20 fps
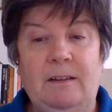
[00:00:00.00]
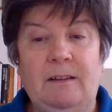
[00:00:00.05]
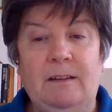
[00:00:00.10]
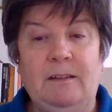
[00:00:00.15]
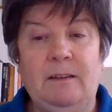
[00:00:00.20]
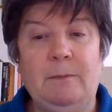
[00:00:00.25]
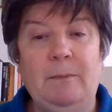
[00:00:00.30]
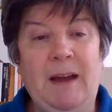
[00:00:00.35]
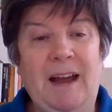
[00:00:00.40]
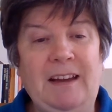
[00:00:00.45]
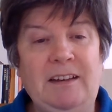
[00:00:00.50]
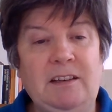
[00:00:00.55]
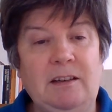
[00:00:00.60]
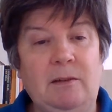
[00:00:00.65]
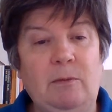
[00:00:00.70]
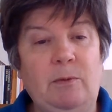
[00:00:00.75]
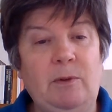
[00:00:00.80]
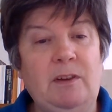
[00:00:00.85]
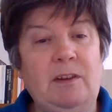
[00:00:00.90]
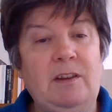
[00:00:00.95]
The
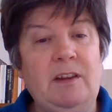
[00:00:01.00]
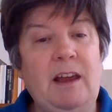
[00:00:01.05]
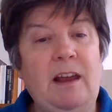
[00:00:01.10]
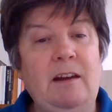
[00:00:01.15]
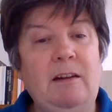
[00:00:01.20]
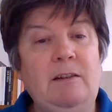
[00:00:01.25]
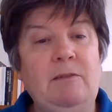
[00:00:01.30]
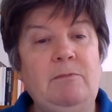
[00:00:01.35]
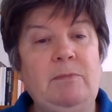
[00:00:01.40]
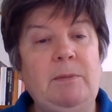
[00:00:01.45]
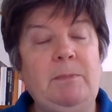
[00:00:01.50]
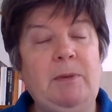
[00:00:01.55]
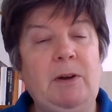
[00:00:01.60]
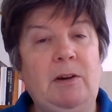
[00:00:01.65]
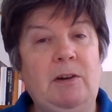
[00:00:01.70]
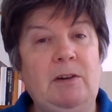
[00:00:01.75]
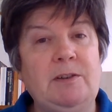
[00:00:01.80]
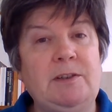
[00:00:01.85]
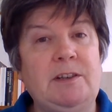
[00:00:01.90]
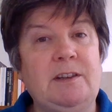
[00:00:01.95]
matter would then be
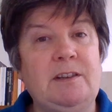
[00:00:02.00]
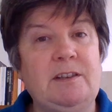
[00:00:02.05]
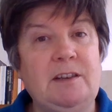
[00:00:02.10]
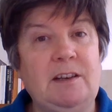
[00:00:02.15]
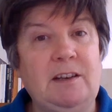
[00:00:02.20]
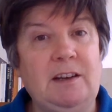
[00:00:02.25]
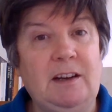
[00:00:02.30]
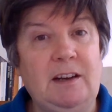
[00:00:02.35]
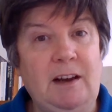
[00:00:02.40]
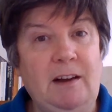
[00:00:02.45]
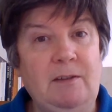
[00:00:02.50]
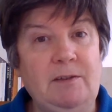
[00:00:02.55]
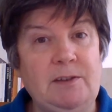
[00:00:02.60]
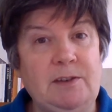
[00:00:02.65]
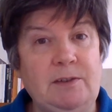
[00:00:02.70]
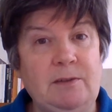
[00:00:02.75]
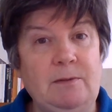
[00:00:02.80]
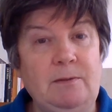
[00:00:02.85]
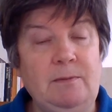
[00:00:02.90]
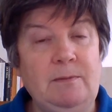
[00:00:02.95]
passed to the city
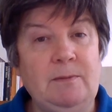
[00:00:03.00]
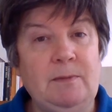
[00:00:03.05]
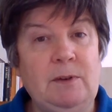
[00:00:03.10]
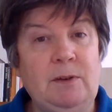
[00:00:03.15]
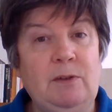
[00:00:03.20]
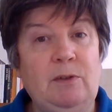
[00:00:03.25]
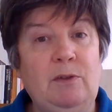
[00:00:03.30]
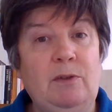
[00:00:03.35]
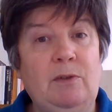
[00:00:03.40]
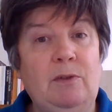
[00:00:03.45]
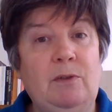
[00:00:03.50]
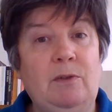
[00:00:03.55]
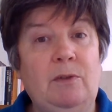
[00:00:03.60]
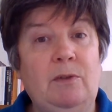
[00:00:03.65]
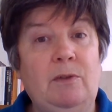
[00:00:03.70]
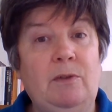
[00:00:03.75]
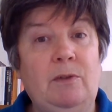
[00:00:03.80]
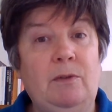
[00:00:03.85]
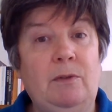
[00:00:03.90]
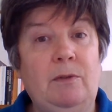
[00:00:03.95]
council
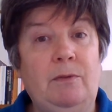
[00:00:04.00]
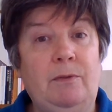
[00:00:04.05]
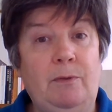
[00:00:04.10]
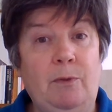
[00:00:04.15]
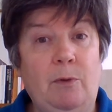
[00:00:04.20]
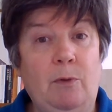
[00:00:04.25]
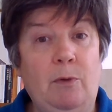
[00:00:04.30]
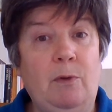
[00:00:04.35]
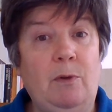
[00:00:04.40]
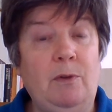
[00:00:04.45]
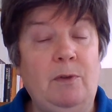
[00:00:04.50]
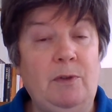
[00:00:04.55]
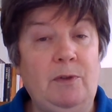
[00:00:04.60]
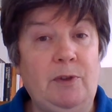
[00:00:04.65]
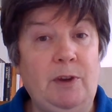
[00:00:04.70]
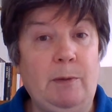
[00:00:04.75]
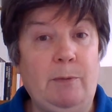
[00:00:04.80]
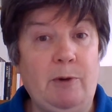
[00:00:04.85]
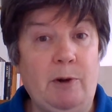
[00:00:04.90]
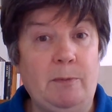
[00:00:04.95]
for
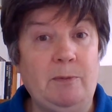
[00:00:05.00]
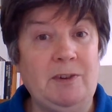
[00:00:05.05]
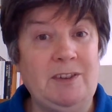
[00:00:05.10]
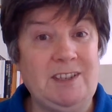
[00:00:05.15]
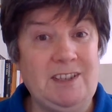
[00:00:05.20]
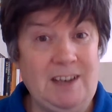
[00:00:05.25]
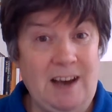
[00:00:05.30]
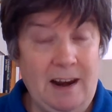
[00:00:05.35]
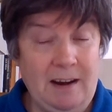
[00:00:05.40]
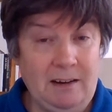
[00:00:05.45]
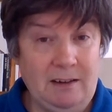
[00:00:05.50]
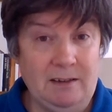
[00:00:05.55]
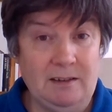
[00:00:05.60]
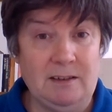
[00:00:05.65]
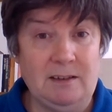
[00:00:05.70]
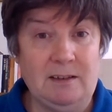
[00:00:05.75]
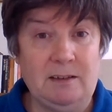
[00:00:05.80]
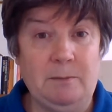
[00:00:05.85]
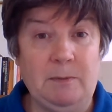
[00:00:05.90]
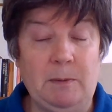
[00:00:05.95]
the appropriate
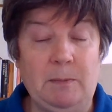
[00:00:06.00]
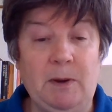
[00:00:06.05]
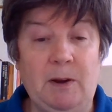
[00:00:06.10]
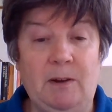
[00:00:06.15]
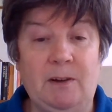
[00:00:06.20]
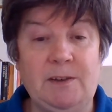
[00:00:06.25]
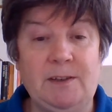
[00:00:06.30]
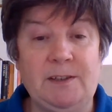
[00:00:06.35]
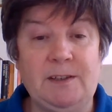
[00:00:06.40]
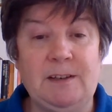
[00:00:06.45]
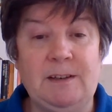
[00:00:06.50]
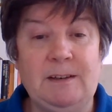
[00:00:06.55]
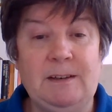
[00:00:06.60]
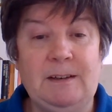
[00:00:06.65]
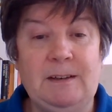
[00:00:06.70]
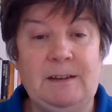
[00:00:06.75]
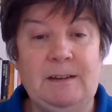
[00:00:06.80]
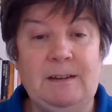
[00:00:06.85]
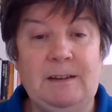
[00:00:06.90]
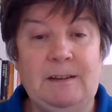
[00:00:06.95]
sentence to be passed.
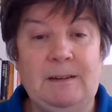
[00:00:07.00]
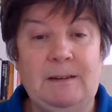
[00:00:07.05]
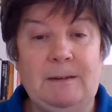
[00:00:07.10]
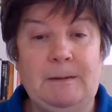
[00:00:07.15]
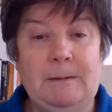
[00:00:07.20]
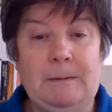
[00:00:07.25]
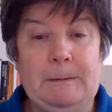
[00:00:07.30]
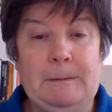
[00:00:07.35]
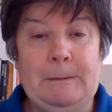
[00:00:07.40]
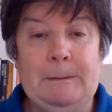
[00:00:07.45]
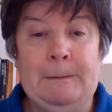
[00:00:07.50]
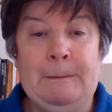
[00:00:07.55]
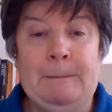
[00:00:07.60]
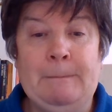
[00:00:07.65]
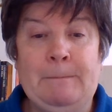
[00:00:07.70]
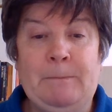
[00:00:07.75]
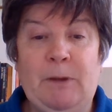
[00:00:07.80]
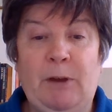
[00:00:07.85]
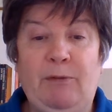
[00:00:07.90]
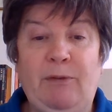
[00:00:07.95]

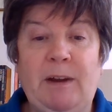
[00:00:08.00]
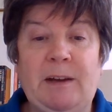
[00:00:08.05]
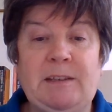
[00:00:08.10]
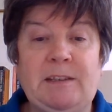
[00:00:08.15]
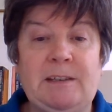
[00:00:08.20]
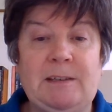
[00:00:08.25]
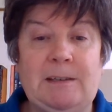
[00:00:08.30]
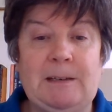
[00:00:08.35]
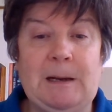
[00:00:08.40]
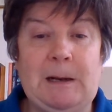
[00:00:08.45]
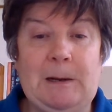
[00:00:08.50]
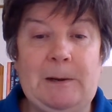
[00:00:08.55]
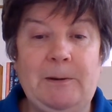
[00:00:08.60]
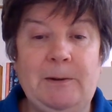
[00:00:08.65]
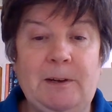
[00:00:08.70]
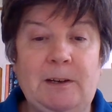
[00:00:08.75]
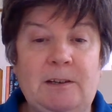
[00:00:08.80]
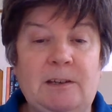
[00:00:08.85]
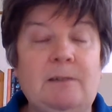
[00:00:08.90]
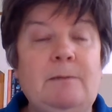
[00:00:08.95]
Offences
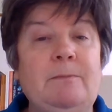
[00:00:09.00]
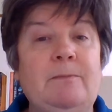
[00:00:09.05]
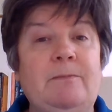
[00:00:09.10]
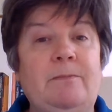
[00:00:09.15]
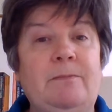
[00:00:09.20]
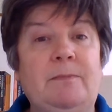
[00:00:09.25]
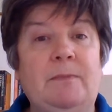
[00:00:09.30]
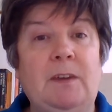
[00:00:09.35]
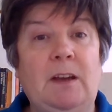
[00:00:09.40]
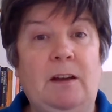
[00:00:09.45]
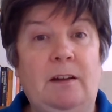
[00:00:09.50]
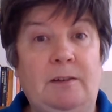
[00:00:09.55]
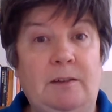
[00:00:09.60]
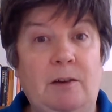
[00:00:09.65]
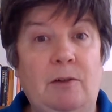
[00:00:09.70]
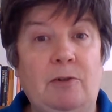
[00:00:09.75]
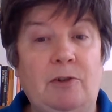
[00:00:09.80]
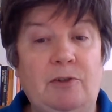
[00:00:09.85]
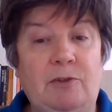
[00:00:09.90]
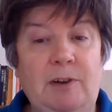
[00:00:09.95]
included
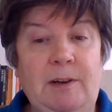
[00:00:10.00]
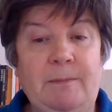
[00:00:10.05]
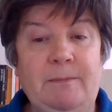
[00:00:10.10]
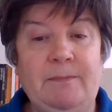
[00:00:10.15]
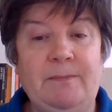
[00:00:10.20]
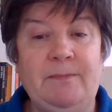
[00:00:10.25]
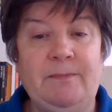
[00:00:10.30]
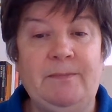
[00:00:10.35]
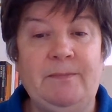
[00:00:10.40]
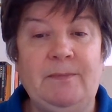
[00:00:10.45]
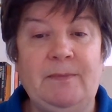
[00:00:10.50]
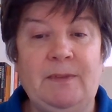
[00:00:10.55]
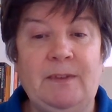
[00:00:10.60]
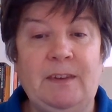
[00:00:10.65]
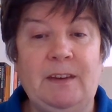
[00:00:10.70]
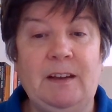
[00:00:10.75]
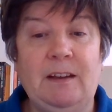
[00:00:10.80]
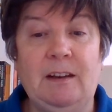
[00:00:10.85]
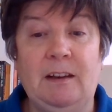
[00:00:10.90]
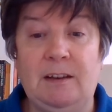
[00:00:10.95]
adultery,
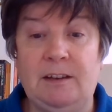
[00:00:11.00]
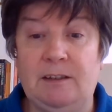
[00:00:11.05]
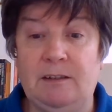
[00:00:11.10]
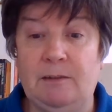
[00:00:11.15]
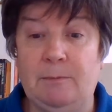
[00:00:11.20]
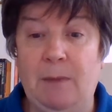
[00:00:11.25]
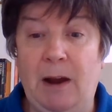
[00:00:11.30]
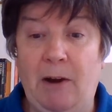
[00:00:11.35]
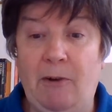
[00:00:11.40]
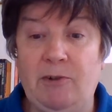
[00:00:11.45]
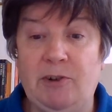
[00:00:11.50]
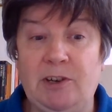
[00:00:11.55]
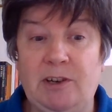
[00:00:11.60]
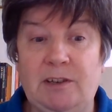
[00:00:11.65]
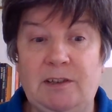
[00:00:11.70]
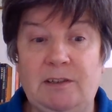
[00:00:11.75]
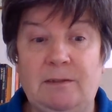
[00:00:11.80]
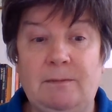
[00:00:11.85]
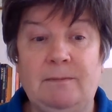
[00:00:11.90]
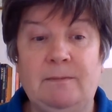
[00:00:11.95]
illicit
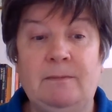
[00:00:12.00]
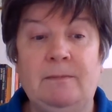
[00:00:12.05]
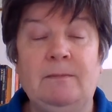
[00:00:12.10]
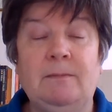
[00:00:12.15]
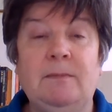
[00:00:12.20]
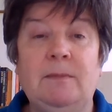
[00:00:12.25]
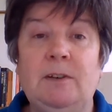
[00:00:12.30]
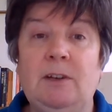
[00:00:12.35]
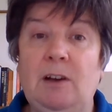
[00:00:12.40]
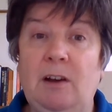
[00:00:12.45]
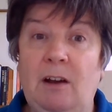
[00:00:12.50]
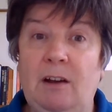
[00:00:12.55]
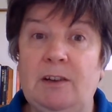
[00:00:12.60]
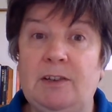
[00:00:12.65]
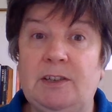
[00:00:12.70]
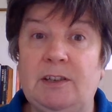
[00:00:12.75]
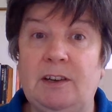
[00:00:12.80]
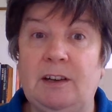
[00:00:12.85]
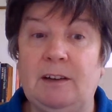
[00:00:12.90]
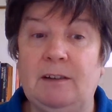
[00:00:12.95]
marriages,
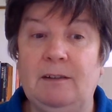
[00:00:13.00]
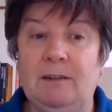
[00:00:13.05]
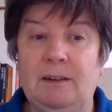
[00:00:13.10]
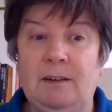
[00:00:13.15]
cursing,